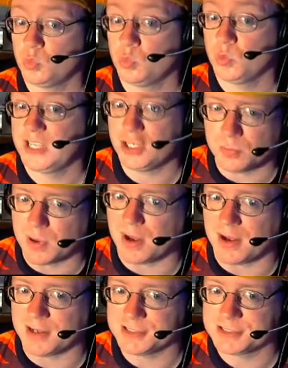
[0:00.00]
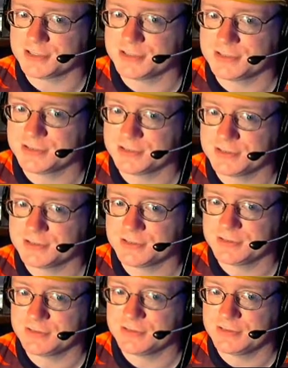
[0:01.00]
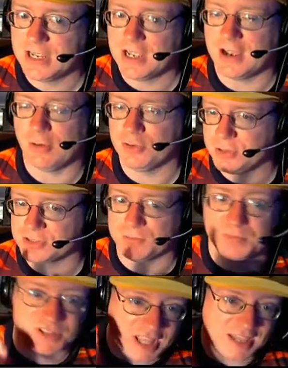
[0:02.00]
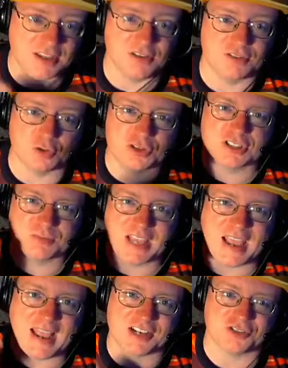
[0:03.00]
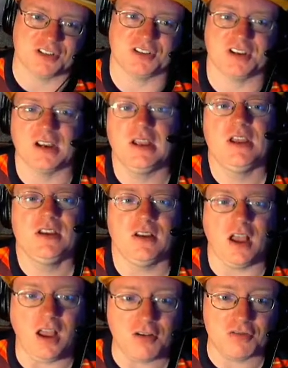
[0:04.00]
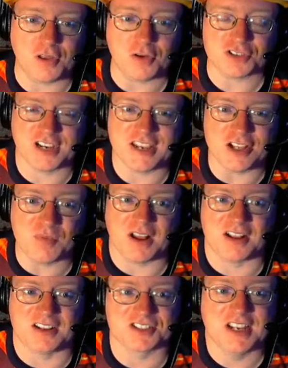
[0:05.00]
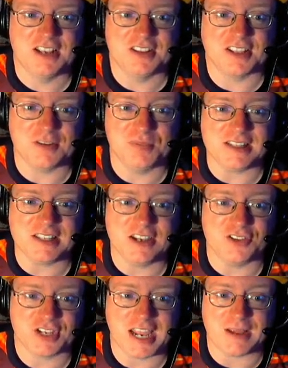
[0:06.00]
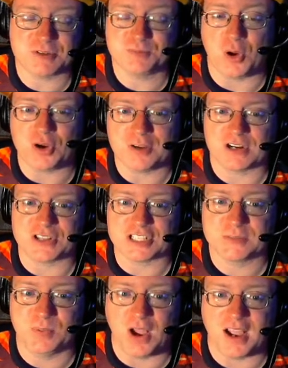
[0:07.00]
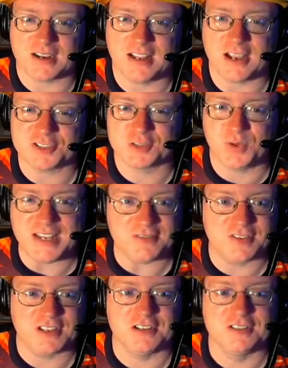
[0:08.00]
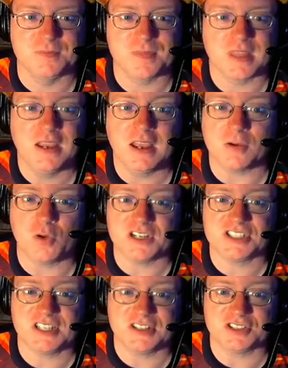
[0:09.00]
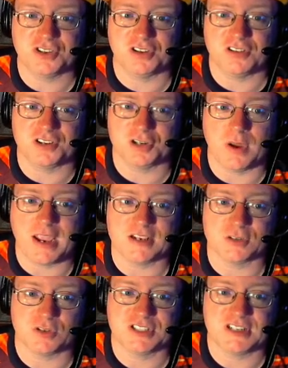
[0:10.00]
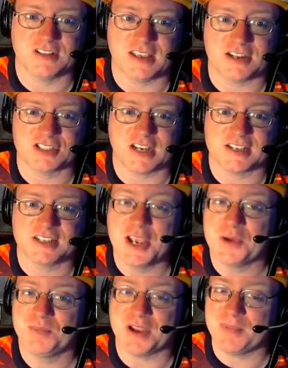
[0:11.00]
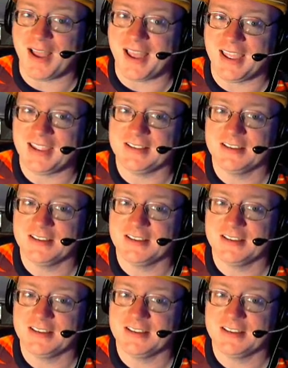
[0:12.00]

Heal balls. I won't use them, but thank you. Those are some cash right there. Oh, those are heal balls! They completely healed the captured Pokemon on the spot! How sweet of you! I'm going to see this girl on her way, so I'll see you later, Chaz. Bye-bye!